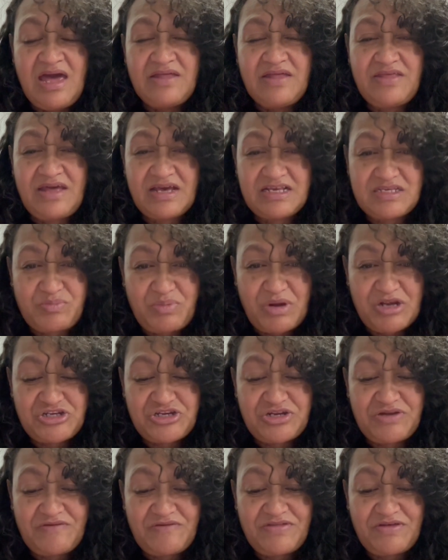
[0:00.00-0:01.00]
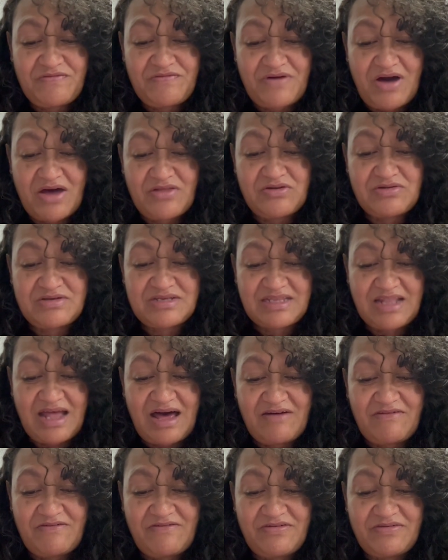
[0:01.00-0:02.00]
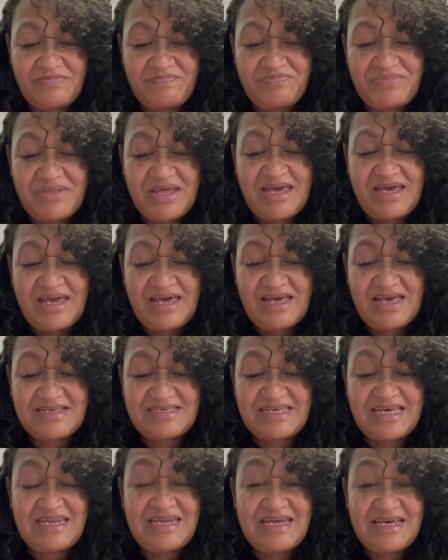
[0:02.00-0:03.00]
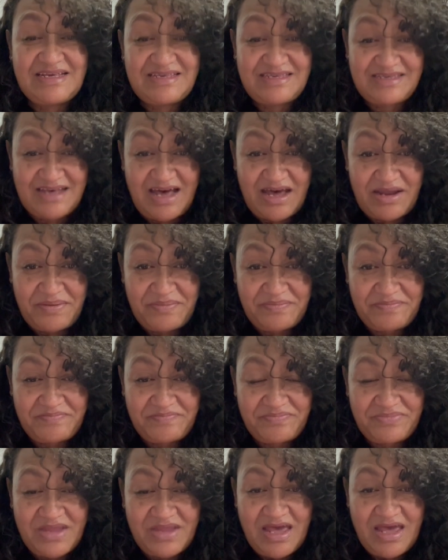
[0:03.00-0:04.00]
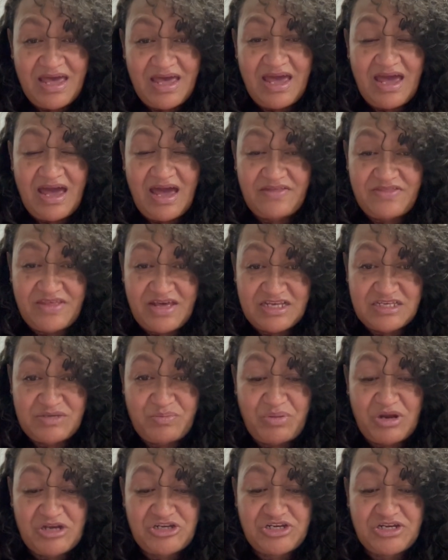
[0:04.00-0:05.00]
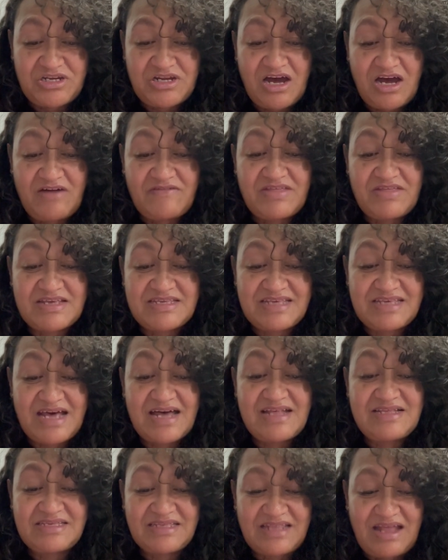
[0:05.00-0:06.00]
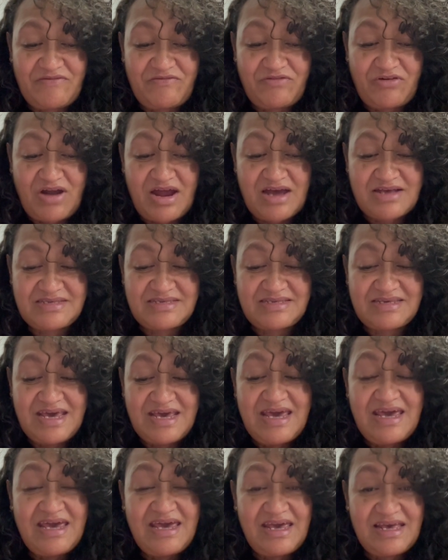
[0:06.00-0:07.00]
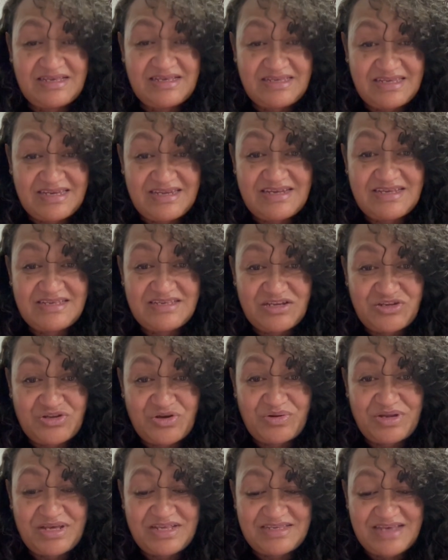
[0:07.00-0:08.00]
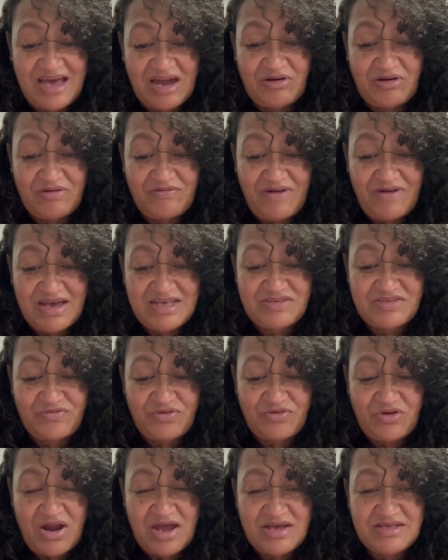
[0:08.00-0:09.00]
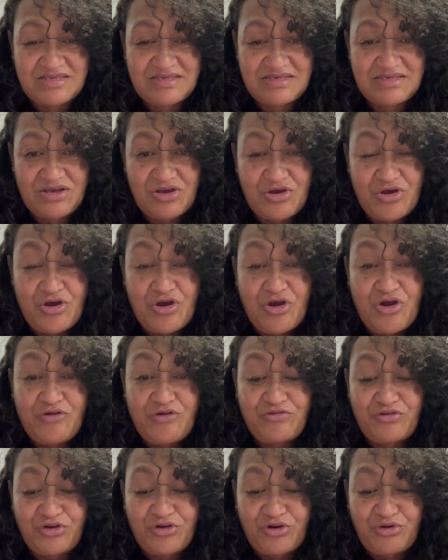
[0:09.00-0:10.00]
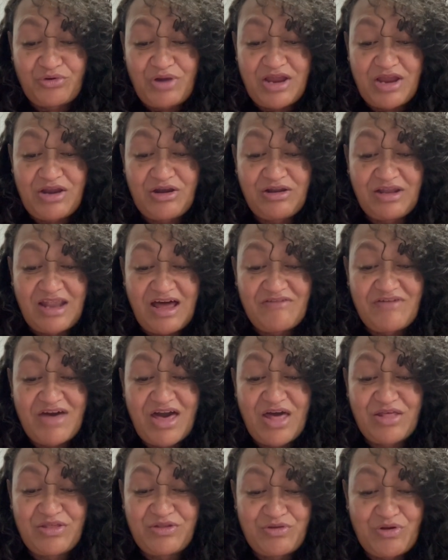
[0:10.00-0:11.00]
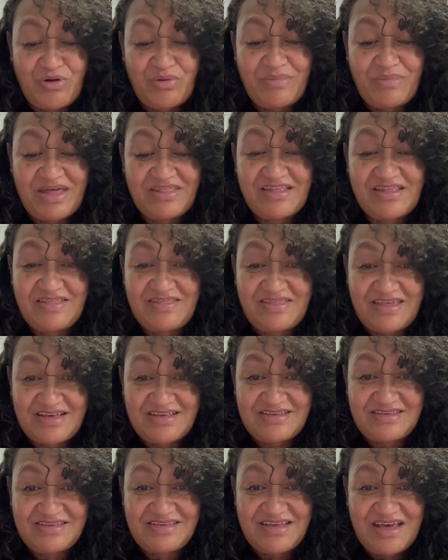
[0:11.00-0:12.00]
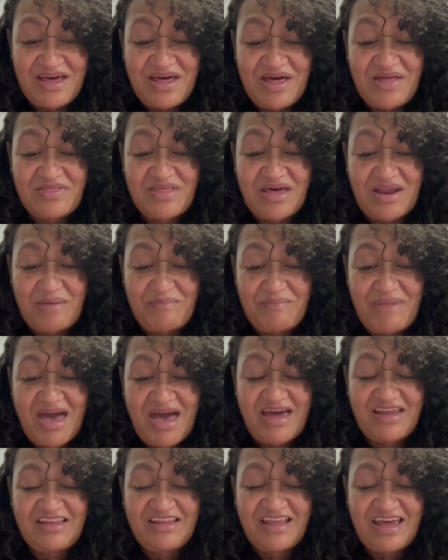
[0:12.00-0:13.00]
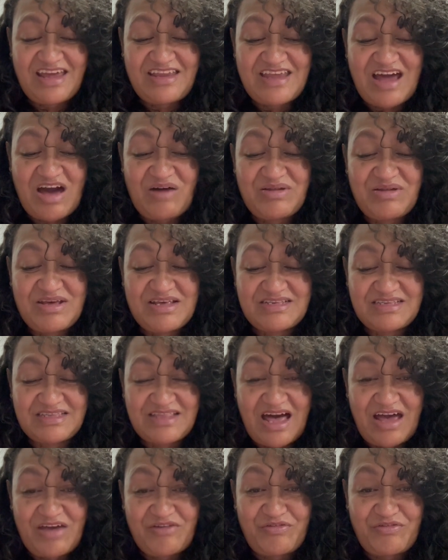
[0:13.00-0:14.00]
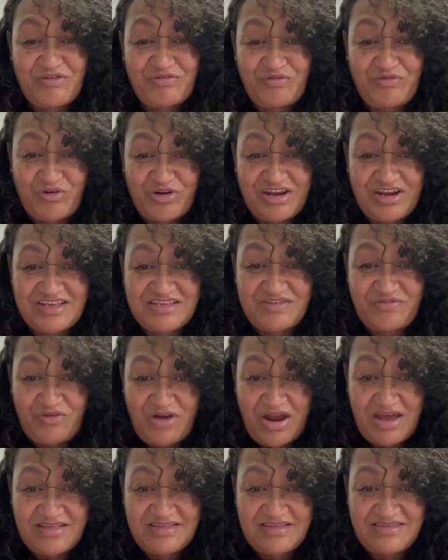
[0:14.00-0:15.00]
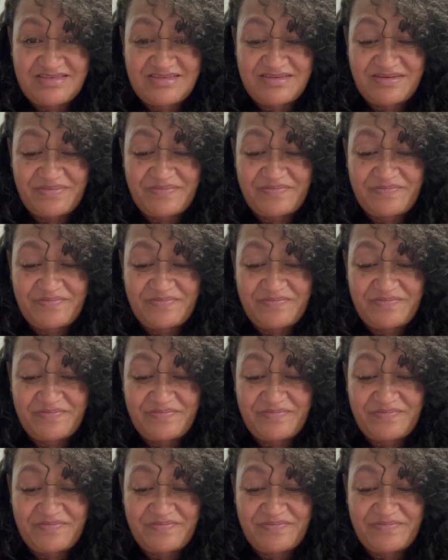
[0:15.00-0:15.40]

The expression of the Father's love is in his Son, and the expression of the Son's love for us is in his atoning sacrifice for us. For greater love hath no man than this, that a man lay down his life for his friends.